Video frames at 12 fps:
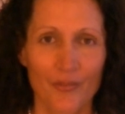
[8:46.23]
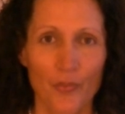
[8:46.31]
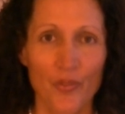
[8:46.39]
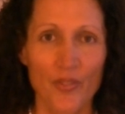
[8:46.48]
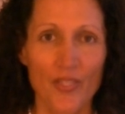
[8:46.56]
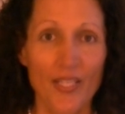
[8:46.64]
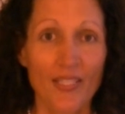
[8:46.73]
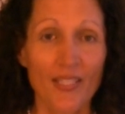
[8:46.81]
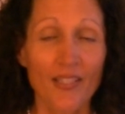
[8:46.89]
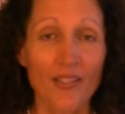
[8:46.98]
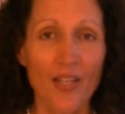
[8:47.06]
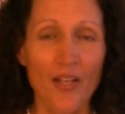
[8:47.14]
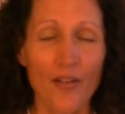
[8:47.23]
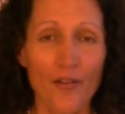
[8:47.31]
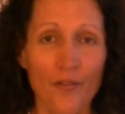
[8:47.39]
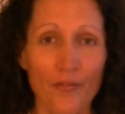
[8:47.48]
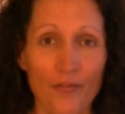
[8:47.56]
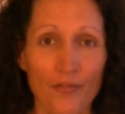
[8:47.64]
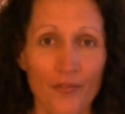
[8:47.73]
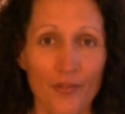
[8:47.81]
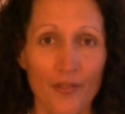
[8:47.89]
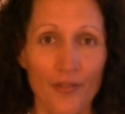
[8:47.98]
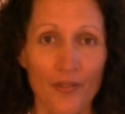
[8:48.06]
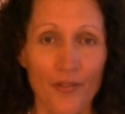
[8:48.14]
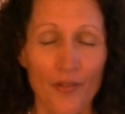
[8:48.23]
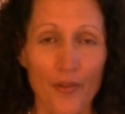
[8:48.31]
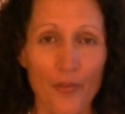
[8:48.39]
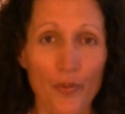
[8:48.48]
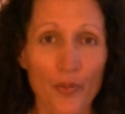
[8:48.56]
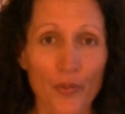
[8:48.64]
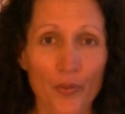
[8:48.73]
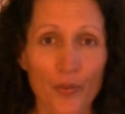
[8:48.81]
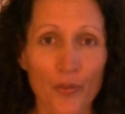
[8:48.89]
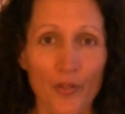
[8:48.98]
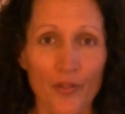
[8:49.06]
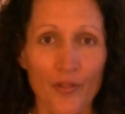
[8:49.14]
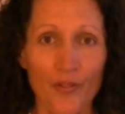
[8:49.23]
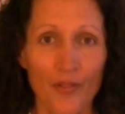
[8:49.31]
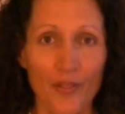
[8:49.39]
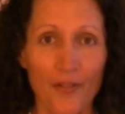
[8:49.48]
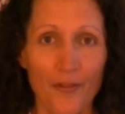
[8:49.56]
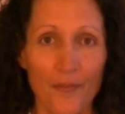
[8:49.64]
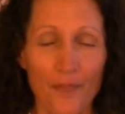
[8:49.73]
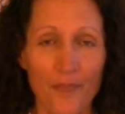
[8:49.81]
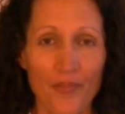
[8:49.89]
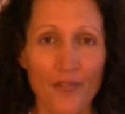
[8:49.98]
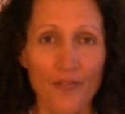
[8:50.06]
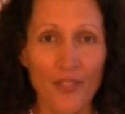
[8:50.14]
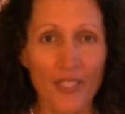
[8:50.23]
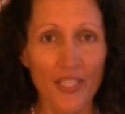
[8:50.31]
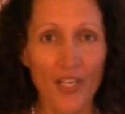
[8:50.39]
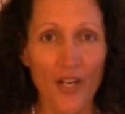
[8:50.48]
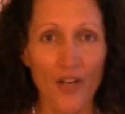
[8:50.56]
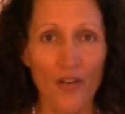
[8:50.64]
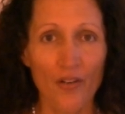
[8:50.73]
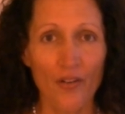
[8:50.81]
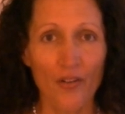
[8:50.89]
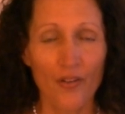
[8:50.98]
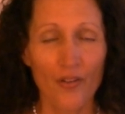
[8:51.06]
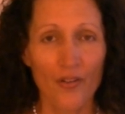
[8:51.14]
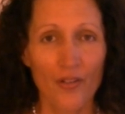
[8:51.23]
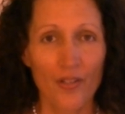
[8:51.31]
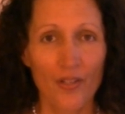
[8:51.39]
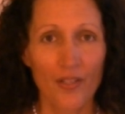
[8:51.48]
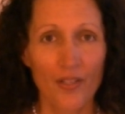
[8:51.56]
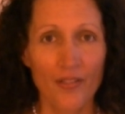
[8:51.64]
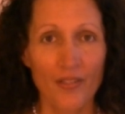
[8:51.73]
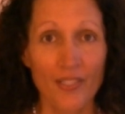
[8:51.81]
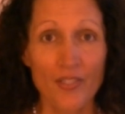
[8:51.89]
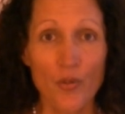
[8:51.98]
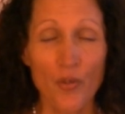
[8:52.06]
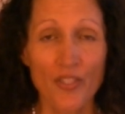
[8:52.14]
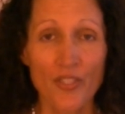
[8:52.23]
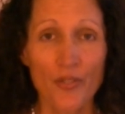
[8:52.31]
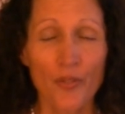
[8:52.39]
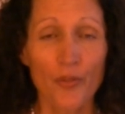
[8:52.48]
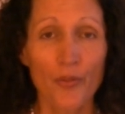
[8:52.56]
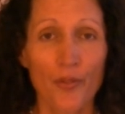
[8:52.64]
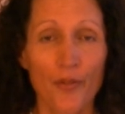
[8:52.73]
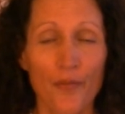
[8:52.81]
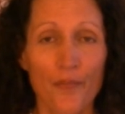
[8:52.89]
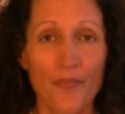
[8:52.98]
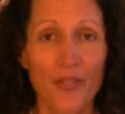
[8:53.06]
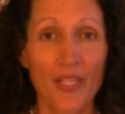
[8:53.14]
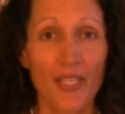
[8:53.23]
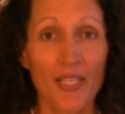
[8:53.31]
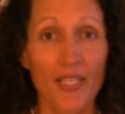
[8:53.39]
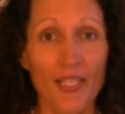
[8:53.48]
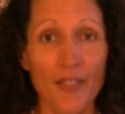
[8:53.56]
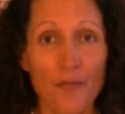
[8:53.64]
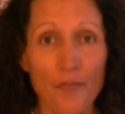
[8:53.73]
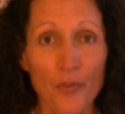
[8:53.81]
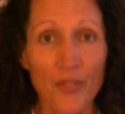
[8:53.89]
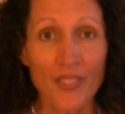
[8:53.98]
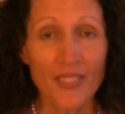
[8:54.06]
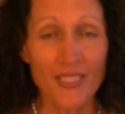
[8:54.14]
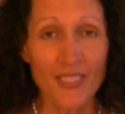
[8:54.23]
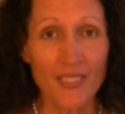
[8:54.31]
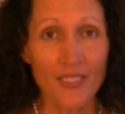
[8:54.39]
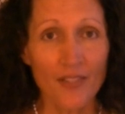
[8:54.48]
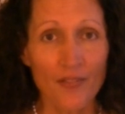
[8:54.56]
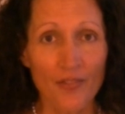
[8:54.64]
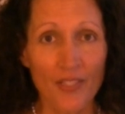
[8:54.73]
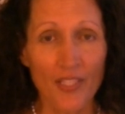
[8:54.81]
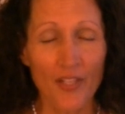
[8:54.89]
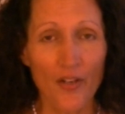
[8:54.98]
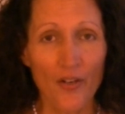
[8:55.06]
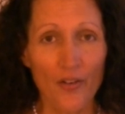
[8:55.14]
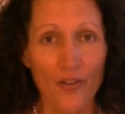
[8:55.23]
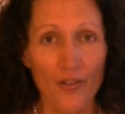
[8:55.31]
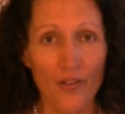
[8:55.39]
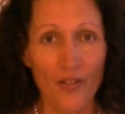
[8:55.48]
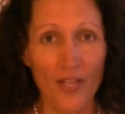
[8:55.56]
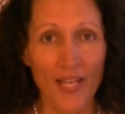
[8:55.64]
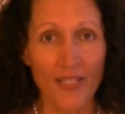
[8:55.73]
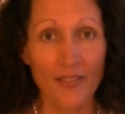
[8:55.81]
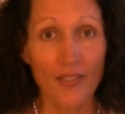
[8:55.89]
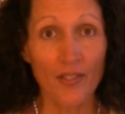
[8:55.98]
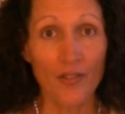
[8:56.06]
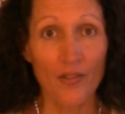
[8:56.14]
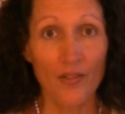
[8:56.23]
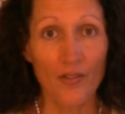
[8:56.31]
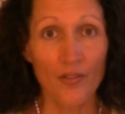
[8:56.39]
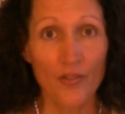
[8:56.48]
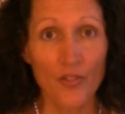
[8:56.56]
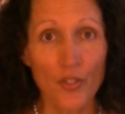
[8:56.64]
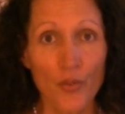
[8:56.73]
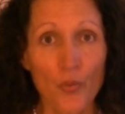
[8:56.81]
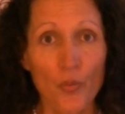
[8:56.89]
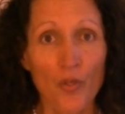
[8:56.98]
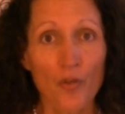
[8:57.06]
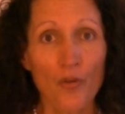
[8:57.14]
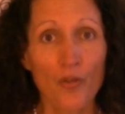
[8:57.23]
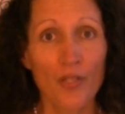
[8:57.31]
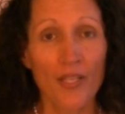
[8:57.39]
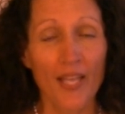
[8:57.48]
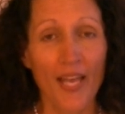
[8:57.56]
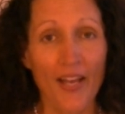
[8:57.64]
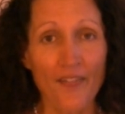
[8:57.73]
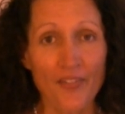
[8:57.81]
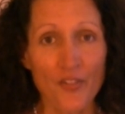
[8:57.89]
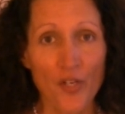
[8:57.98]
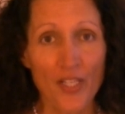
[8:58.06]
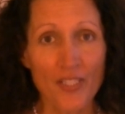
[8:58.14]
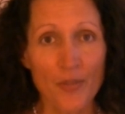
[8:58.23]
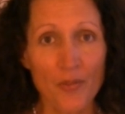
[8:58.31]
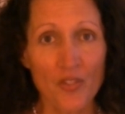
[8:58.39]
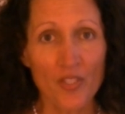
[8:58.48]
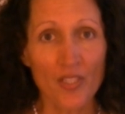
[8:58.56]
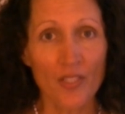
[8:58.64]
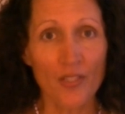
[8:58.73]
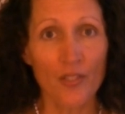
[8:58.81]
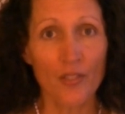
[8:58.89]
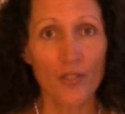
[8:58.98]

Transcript: We're sending love through the video. It's going to imprint into the video and you will have the transmission